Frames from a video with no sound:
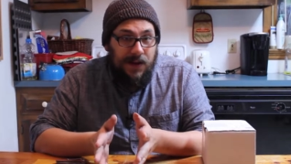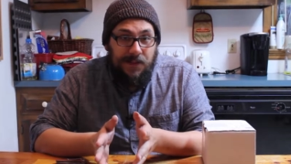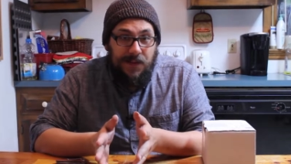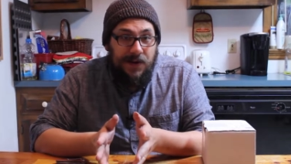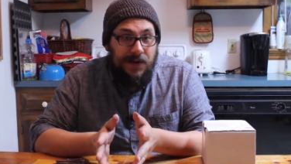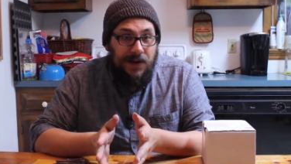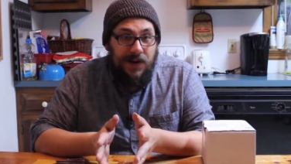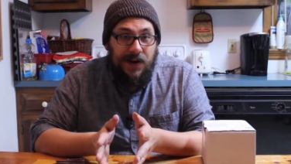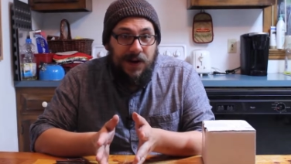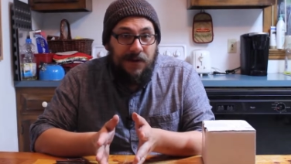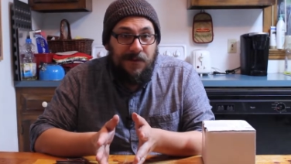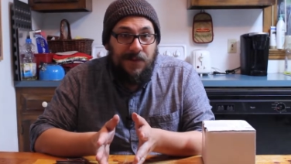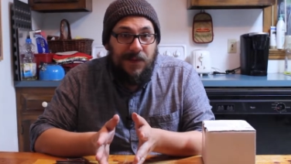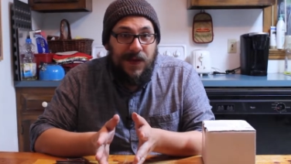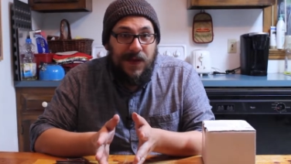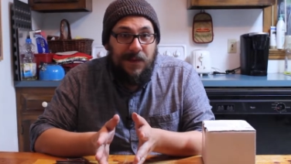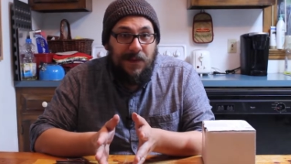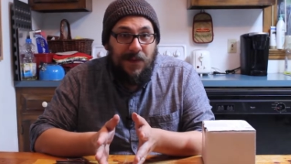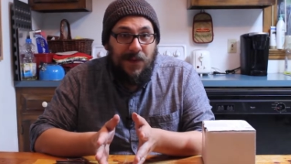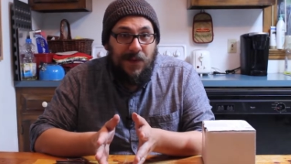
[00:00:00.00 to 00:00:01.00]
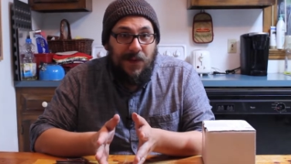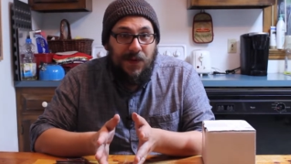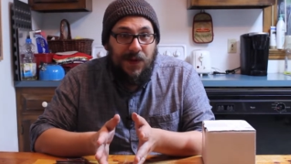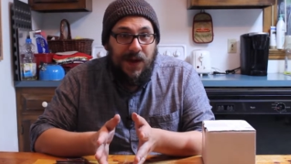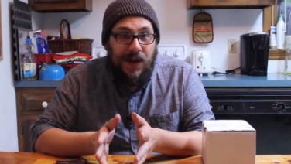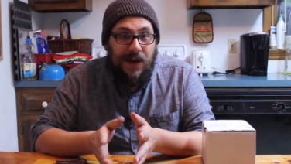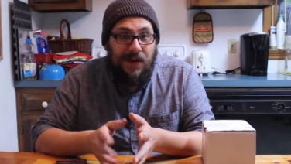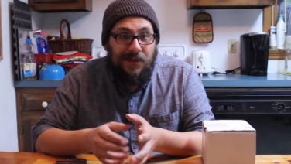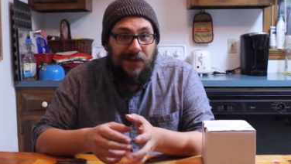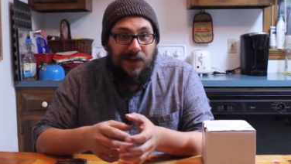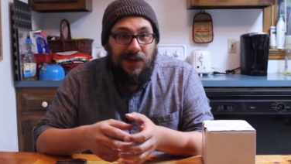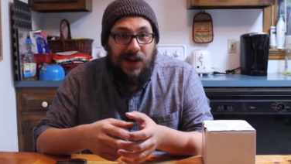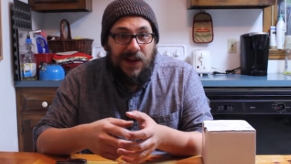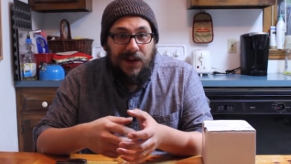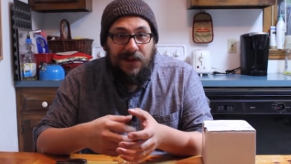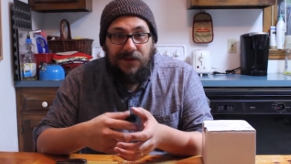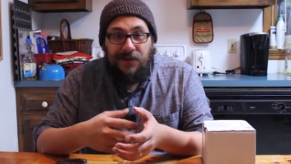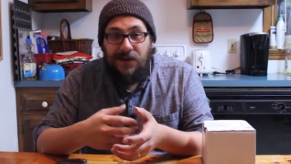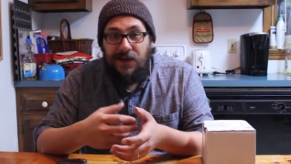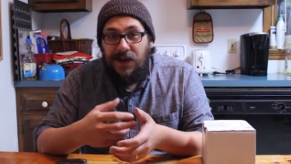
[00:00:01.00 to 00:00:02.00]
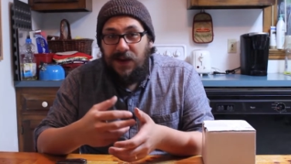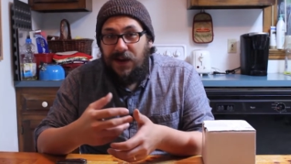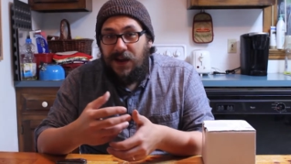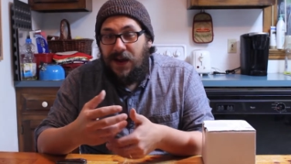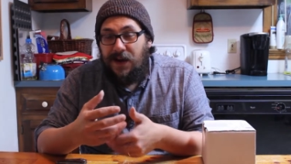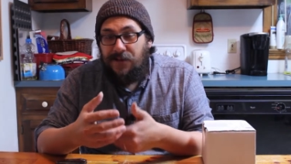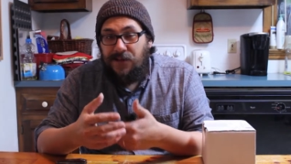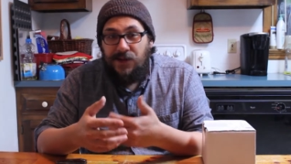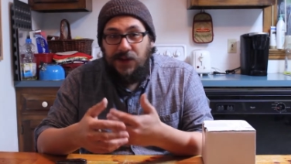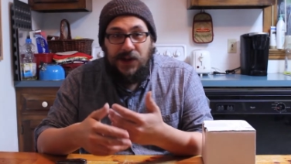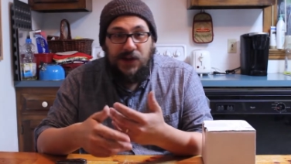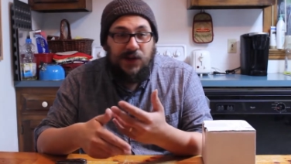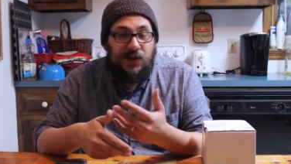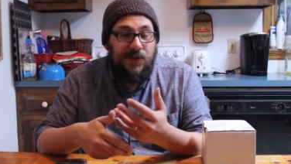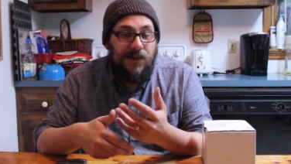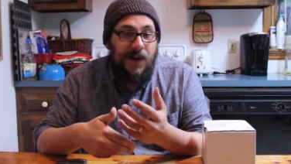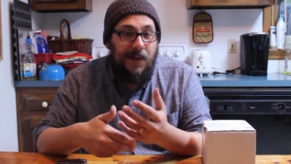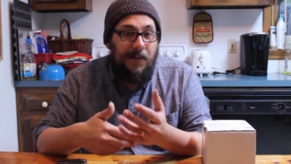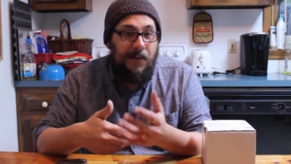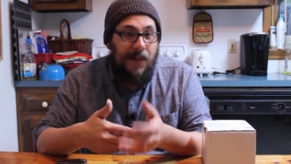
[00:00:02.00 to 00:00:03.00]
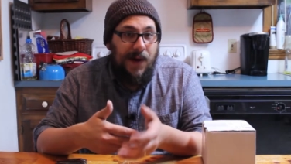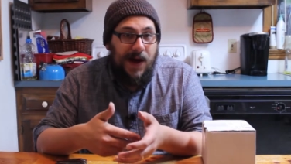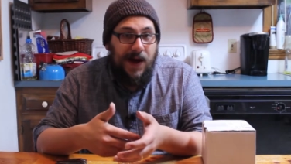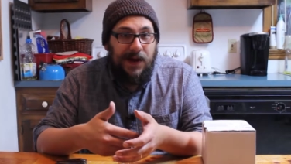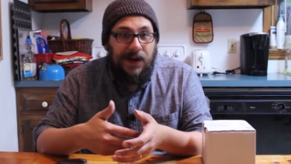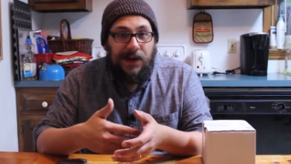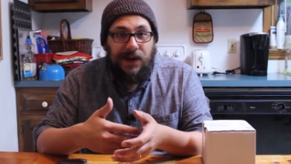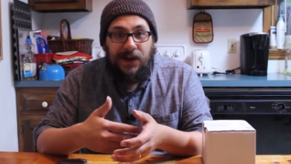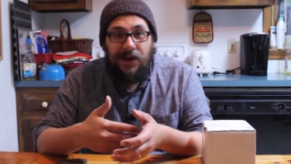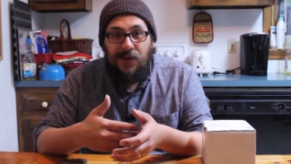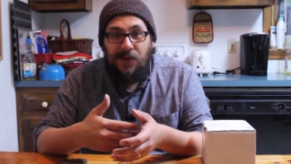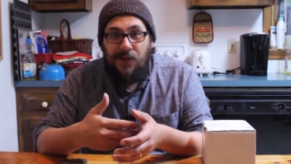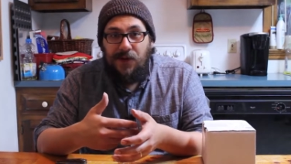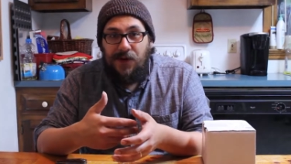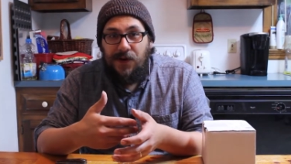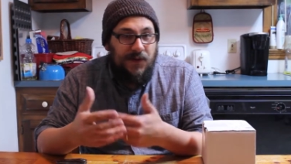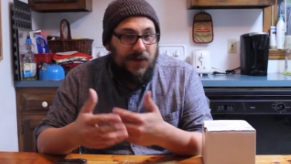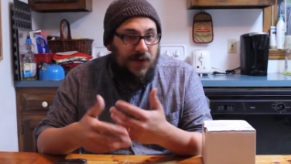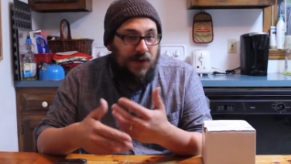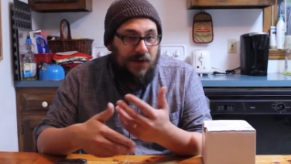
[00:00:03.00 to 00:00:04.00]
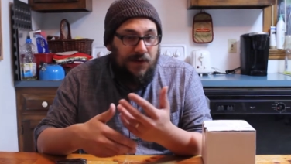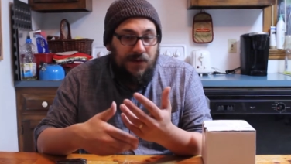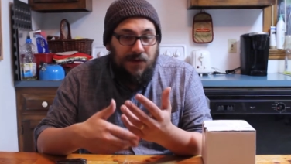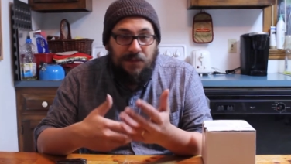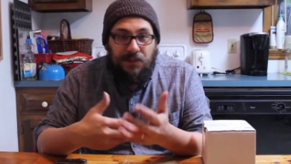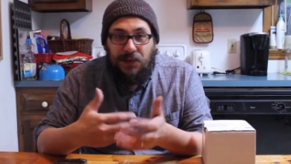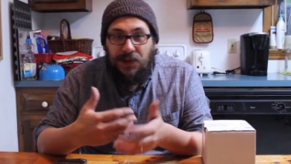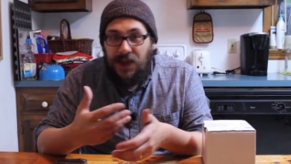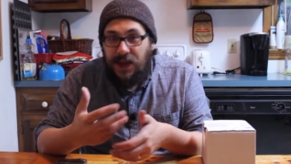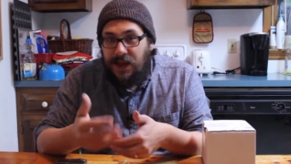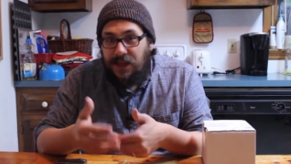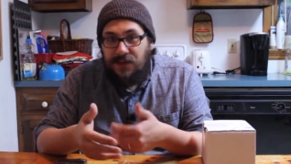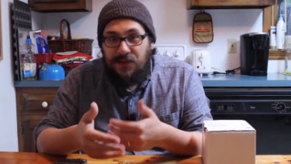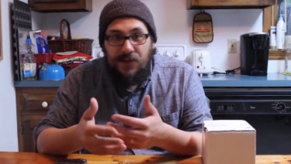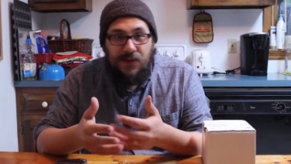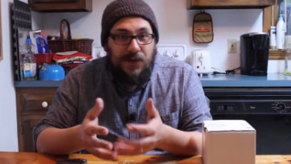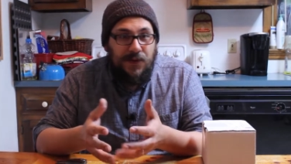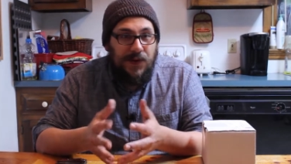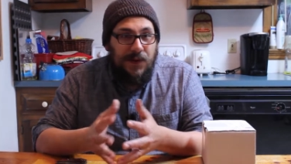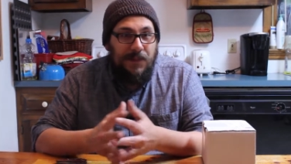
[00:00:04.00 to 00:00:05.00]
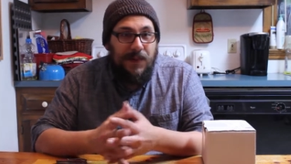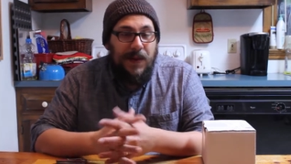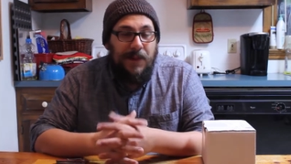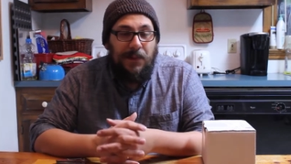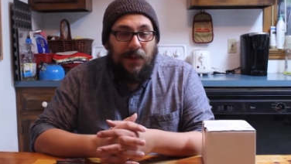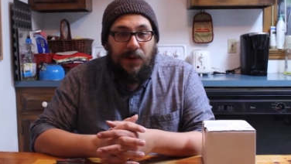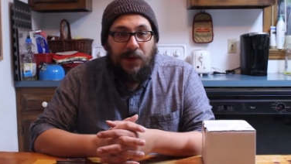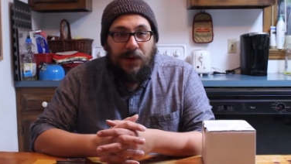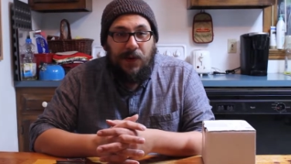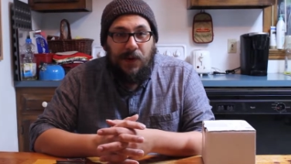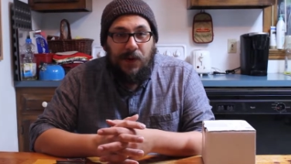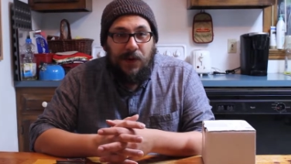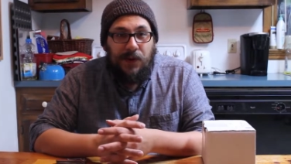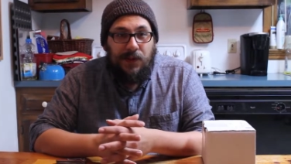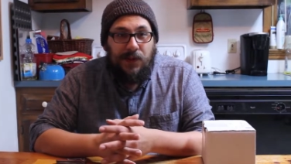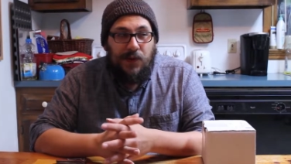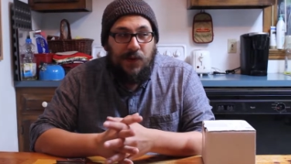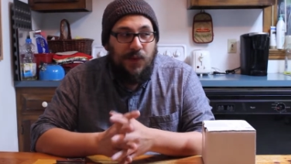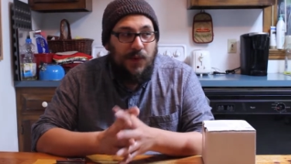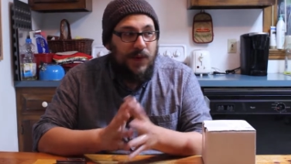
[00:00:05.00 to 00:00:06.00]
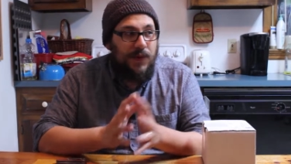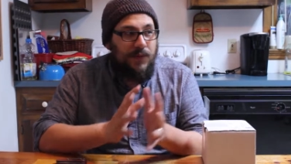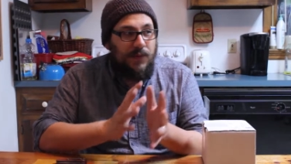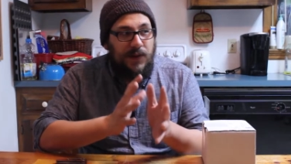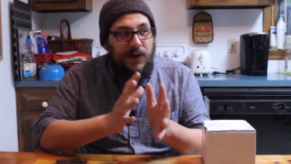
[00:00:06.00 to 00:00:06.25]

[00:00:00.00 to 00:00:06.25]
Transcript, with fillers: community of people. You have a lot of conversations about modding or certain playthroughs that people are going through with,